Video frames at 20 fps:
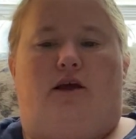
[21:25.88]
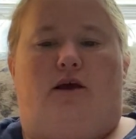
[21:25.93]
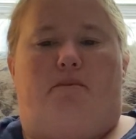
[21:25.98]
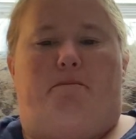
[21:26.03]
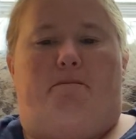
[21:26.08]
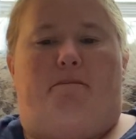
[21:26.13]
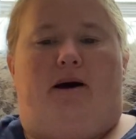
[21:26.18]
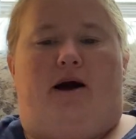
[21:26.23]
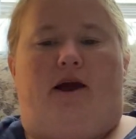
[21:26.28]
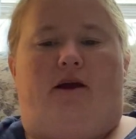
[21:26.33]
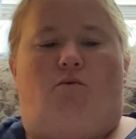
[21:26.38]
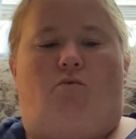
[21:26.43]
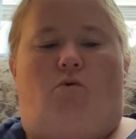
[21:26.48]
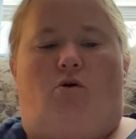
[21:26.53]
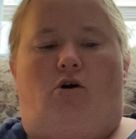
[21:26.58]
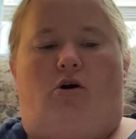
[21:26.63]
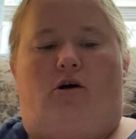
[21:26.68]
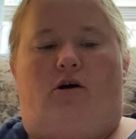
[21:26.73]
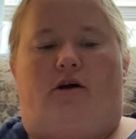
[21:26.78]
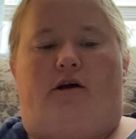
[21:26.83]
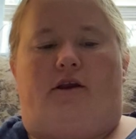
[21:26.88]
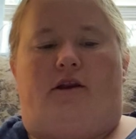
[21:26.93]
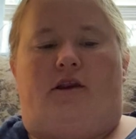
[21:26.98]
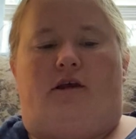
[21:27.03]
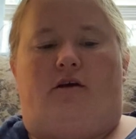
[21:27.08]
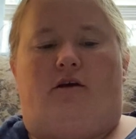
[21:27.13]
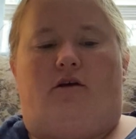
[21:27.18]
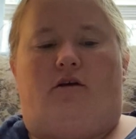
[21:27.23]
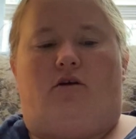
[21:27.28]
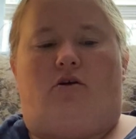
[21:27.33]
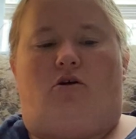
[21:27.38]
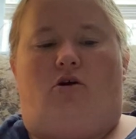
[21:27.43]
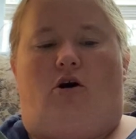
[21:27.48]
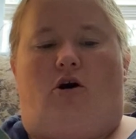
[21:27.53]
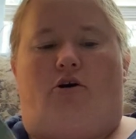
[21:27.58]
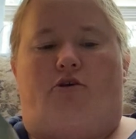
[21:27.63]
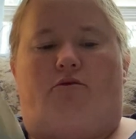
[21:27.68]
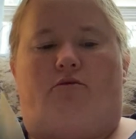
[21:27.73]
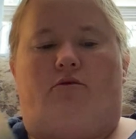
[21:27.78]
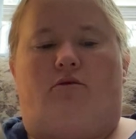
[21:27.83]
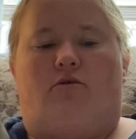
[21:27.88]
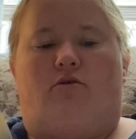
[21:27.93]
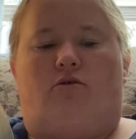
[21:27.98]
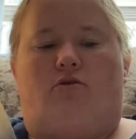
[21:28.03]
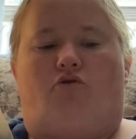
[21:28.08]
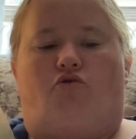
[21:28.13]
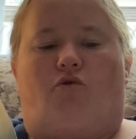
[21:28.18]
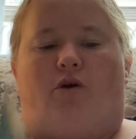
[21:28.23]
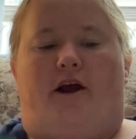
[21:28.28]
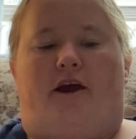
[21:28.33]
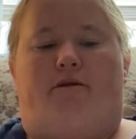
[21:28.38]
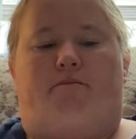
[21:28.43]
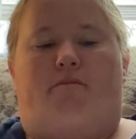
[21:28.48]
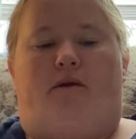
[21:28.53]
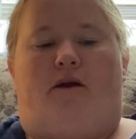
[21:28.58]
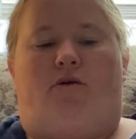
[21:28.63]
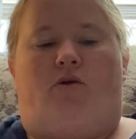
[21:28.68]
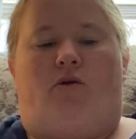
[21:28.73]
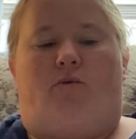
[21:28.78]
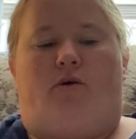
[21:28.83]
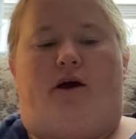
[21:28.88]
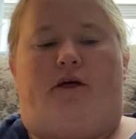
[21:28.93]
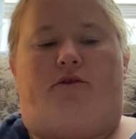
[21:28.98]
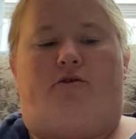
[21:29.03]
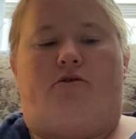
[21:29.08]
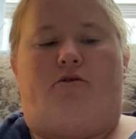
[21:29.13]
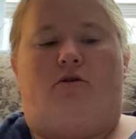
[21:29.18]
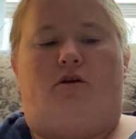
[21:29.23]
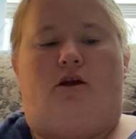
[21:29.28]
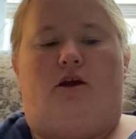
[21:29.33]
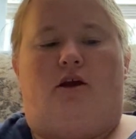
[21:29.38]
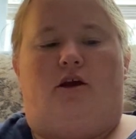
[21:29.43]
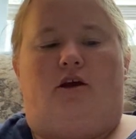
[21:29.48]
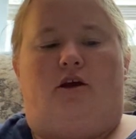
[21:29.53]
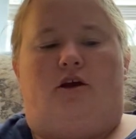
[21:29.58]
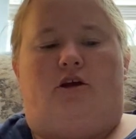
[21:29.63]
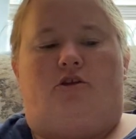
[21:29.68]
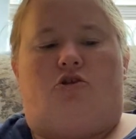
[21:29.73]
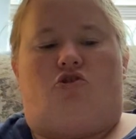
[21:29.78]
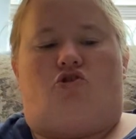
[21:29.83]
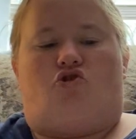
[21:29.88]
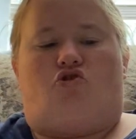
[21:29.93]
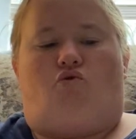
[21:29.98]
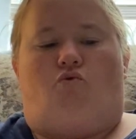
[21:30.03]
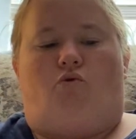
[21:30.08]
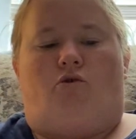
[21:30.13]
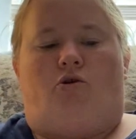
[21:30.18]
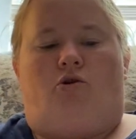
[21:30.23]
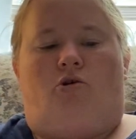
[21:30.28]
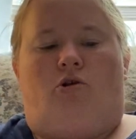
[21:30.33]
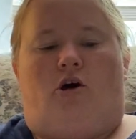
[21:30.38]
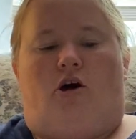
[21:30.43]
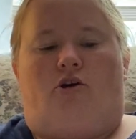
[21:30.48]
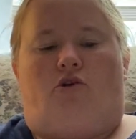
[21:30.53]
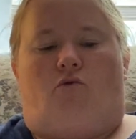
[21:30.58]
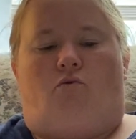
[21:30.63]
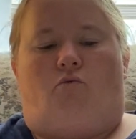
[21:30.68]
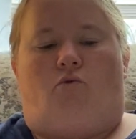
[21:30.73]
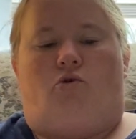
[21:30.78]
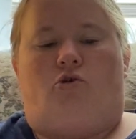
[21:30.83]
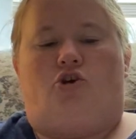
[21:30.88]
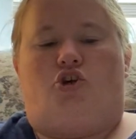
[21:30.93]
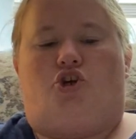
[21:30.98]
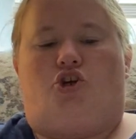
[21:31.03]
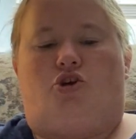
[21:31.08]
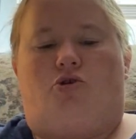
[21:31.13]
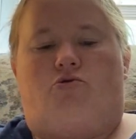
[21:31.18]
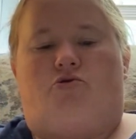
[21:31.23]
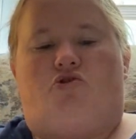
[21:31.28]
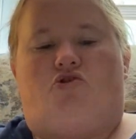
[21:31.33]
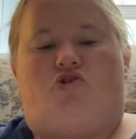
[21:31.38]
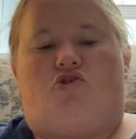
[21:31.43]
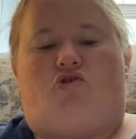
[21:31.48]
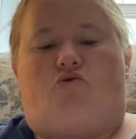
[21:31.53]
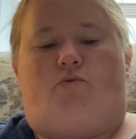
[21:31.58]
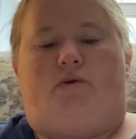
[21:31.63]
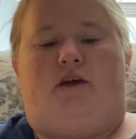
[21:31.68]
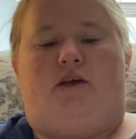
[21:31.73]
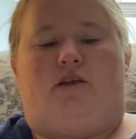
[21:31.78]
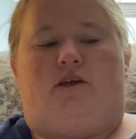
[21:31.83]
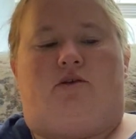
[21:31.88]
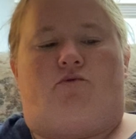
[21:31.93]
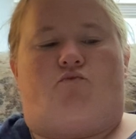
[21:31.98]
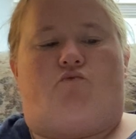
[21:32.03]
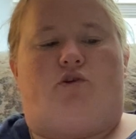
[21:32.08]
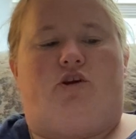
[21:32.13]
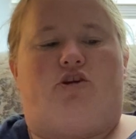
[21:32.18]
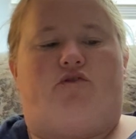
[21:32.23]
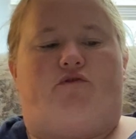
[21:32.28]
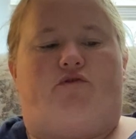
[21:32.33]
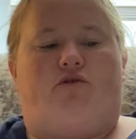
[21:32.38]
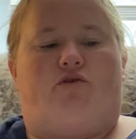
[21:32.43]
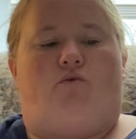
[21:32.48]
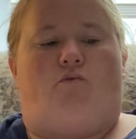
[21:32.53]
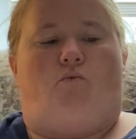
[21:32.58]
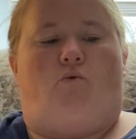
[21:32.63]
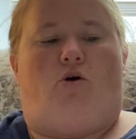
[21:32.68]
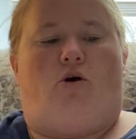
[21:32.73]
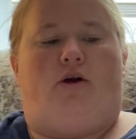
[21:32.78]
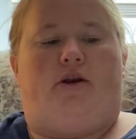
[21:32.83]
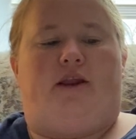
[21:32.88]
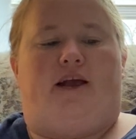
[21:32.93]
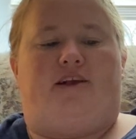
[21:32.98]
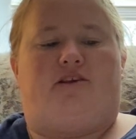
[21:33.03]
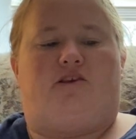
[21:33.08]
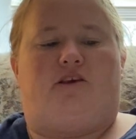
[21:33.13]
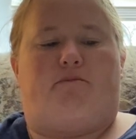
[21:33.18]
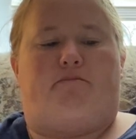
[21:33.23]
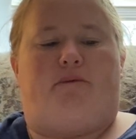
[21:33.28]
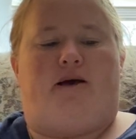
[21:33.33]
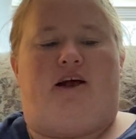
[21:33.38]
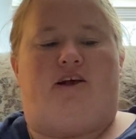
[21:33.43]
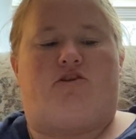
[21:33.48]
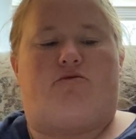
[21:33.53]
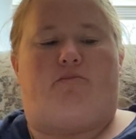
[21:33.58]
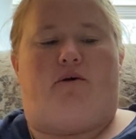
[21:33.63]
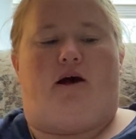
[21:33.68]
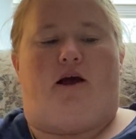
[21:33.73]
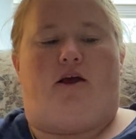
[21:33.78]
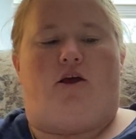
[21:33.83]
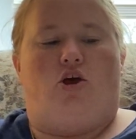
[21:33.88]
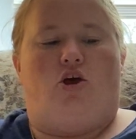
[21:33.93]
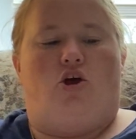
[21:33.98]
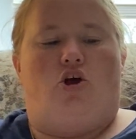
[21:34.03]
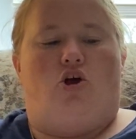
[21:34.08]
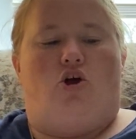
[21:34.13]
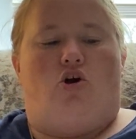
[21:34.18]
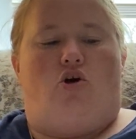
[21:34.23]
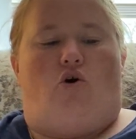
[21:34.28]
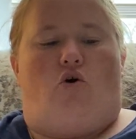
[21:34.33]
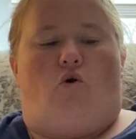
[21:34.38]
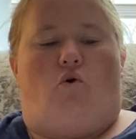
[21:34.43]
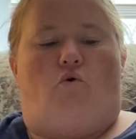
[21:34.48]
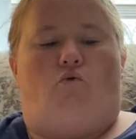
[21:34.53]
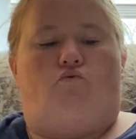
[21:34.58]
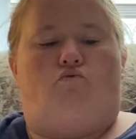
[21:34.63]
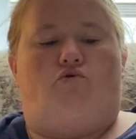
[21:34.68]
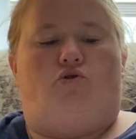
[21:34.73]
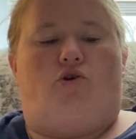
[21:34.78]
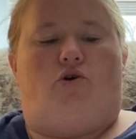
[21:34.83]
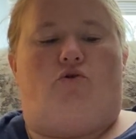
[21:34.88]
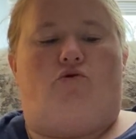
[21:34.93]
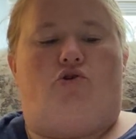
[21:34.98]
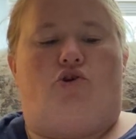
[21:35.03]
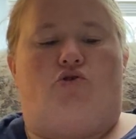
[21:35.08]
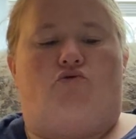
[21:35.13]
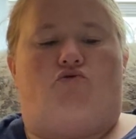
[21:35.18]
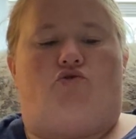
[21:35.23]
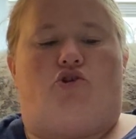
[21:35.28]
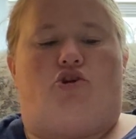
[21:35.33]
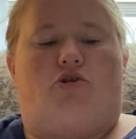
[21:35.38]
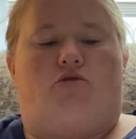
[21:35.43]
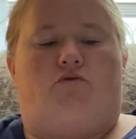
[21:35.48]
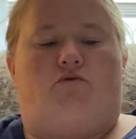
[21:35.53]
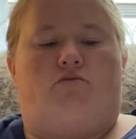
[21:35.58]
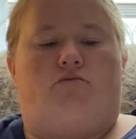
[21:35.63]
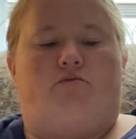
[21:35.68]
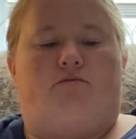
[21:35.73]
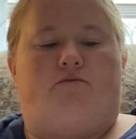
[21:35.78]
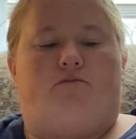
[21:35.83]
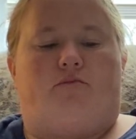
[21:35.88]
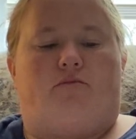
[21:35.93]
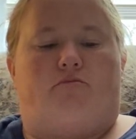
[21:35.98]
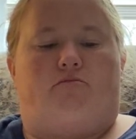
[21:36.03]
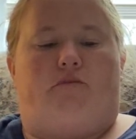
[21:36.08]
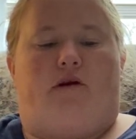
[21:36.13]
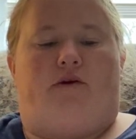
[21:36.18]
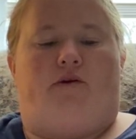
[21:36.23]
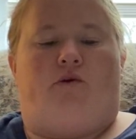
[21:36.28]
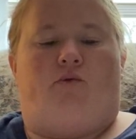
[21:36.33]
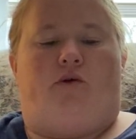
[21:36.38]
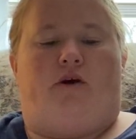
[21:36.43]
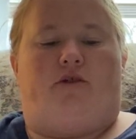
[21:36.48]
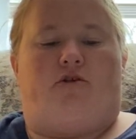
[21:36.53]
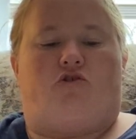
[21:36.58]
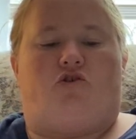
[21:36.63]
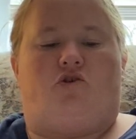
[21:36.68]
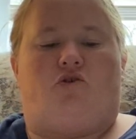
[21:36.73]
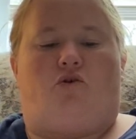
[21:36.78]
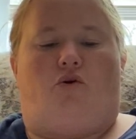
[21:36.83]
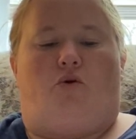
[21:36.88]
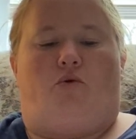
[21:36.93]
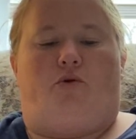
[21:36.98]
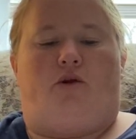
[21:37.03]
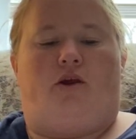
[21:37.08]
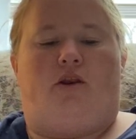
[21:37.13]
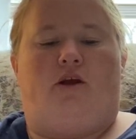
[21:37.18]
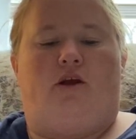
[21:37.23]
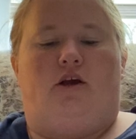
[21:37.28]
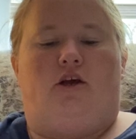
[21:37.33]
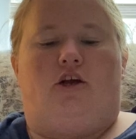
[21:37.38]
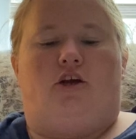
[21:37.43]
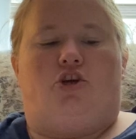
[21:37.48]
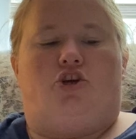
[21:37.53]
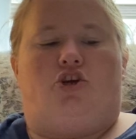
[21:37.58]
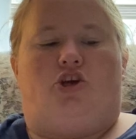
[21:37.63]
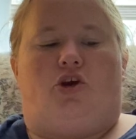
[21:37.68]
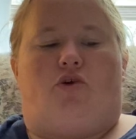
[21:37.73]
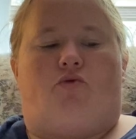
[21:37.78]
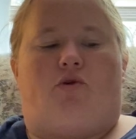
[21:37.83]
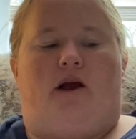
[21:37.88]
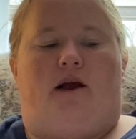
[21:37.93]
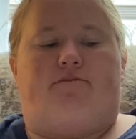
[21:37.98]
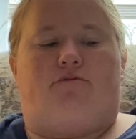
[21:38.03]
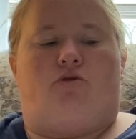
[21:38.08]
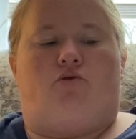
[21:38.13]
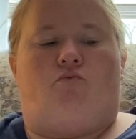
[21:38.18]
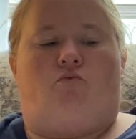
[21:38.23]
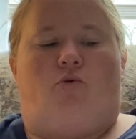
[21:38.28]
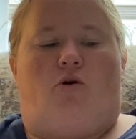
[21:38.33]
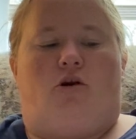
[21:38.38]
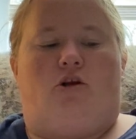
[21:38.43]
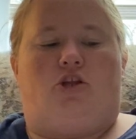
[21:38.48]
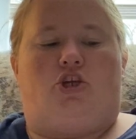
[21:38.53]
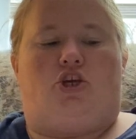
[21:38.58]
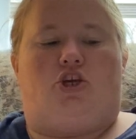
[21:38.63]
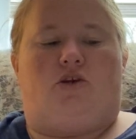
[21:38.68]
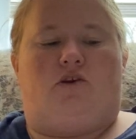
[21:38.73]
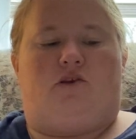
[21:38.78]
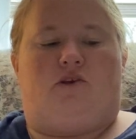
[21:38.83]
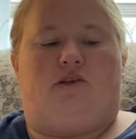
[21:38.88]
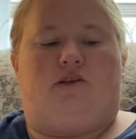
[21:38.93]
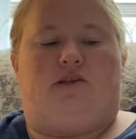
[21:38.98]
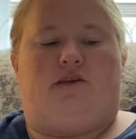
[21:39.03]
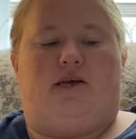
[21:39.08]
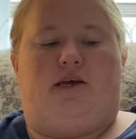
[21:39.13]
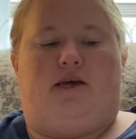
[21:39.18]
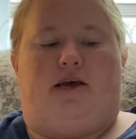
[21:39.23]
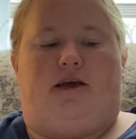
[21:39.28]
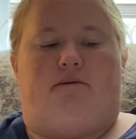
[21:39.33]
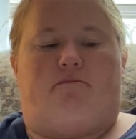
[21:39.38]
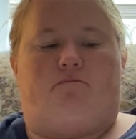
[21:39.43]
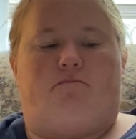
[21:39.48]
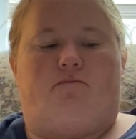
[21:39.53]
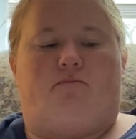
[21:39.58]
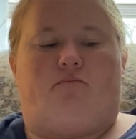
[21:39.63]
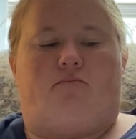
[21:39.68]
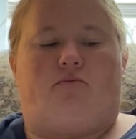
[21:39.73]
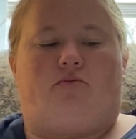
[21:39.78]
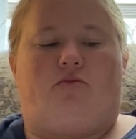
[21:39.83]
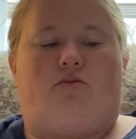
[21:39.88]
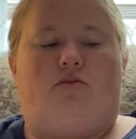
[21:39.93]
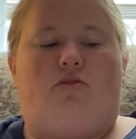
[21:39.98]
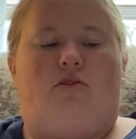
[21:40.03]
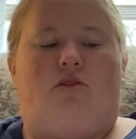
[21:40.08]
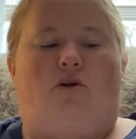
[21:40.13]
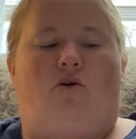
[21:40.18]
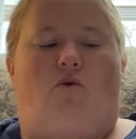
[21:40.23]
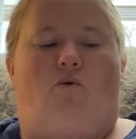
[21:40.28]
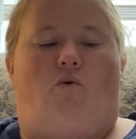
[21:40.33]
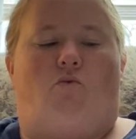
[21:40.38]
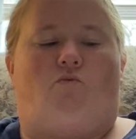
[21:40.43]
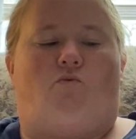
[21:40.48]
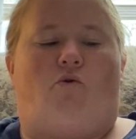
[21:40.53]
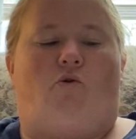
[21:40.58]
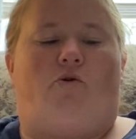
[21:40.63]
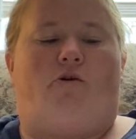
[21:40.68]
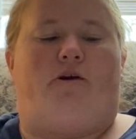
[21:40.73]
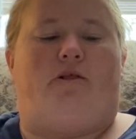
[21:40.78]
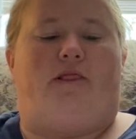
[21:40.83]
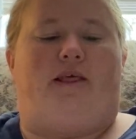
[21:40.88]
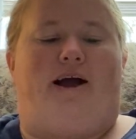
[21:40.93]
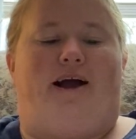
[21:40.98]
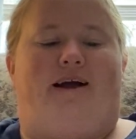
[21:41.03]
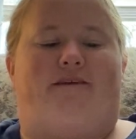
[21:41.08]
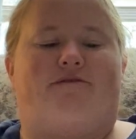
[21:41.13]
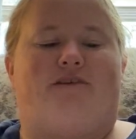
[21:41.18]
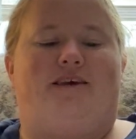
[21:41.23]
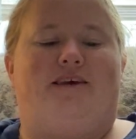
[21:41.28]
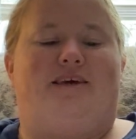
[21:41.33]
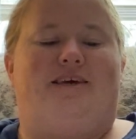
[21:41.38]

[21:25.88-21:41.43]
My wand! called cried Merryweather, The squirrel on Aurora's shoulder squeaked and reached for the wand as it passed by. Oh, no, you don't, Merryweather scolded. She grabbed her wand just in time. Aurora laughed.